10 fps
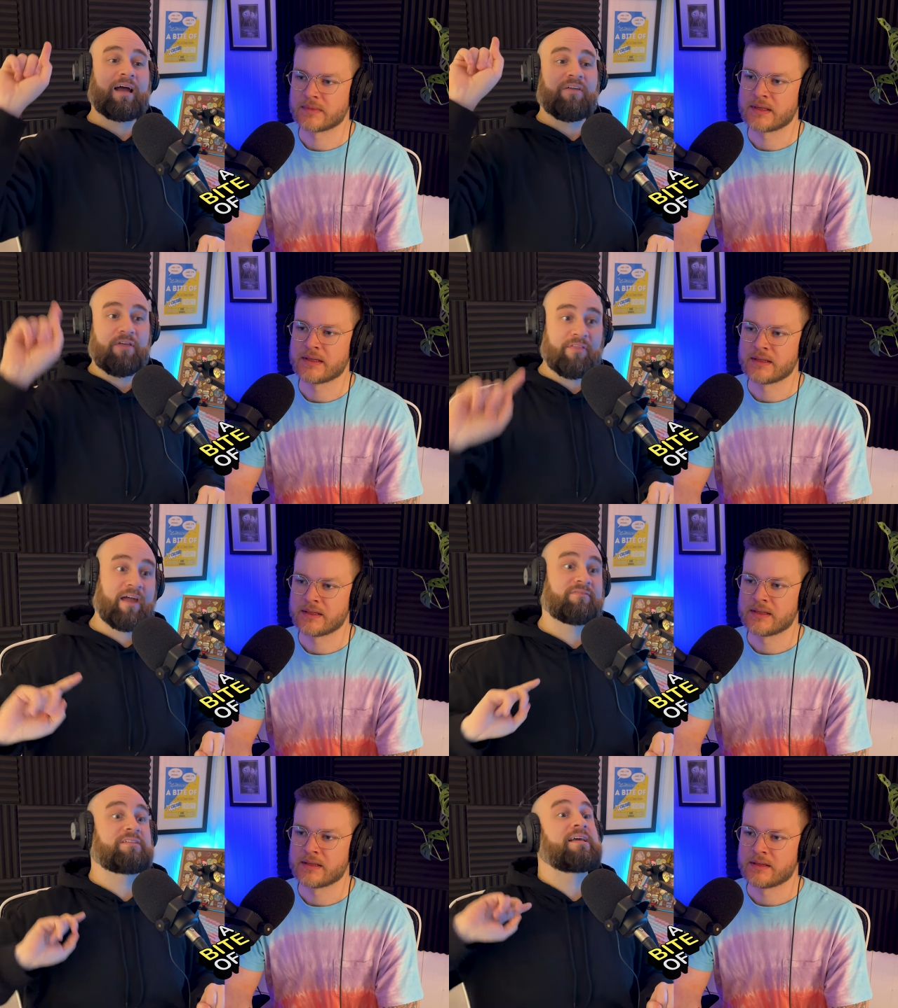Speaker 1: and then they
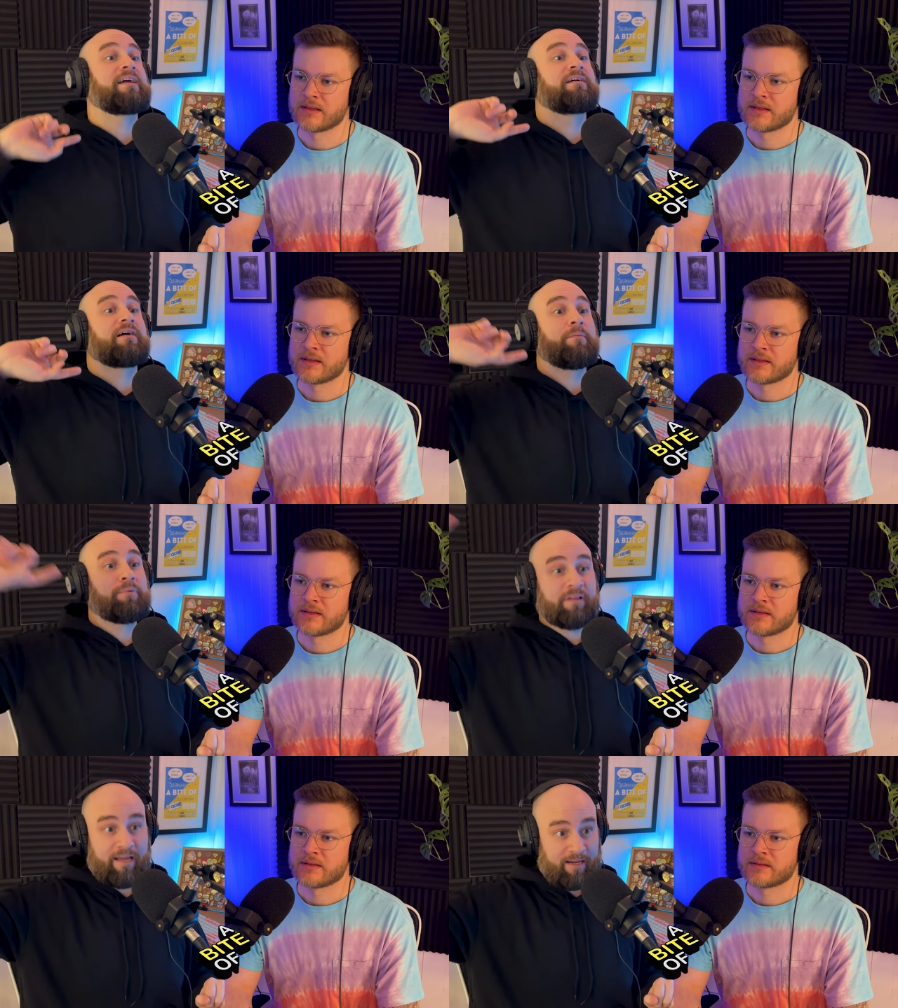have to take a
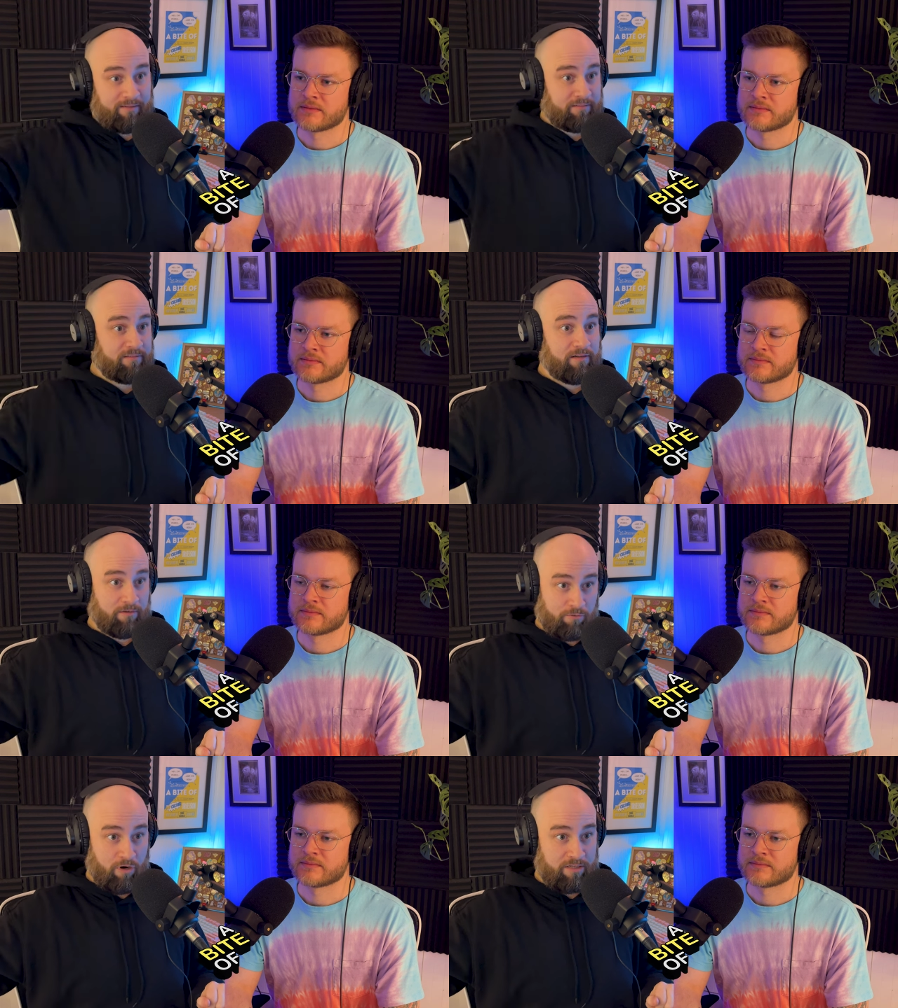plane
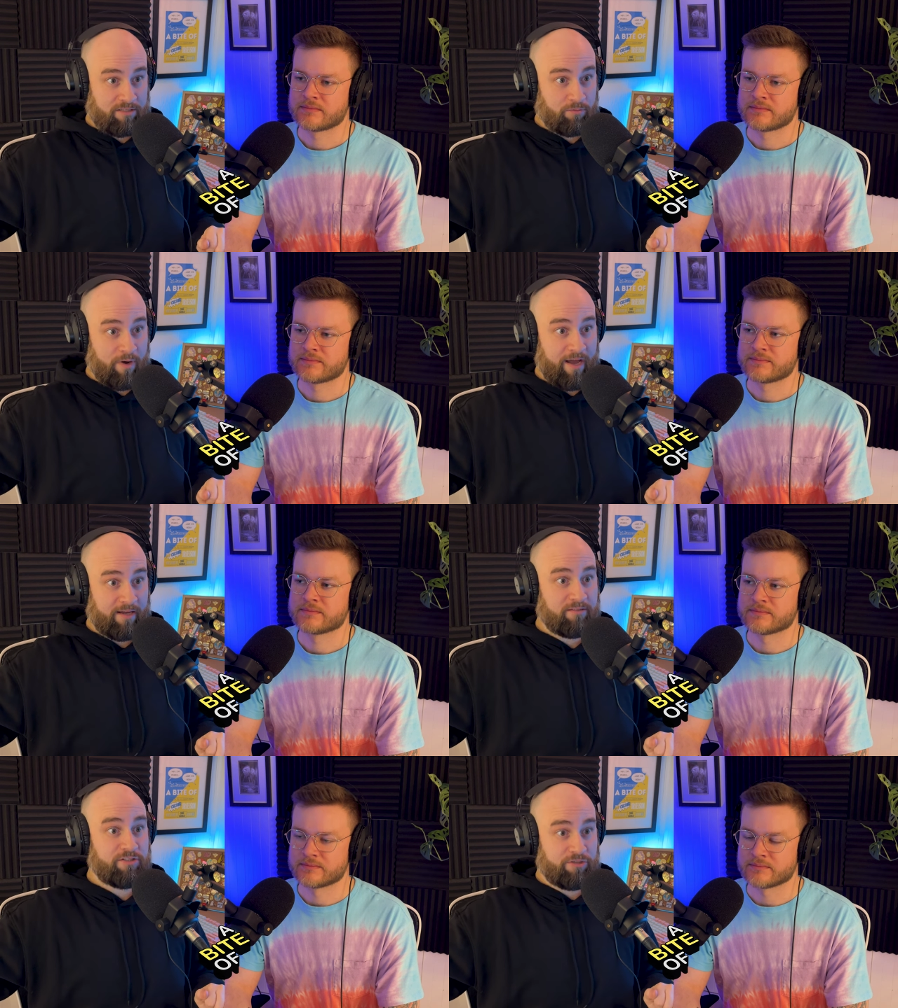across the
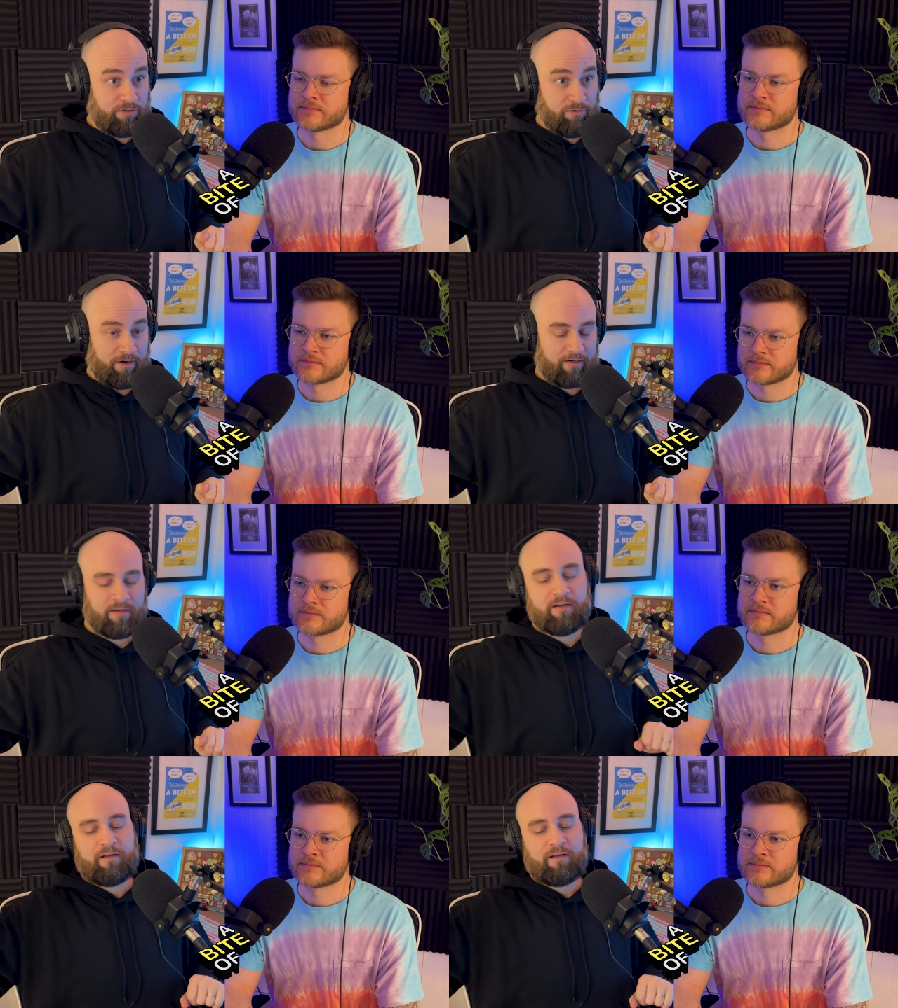way to New York.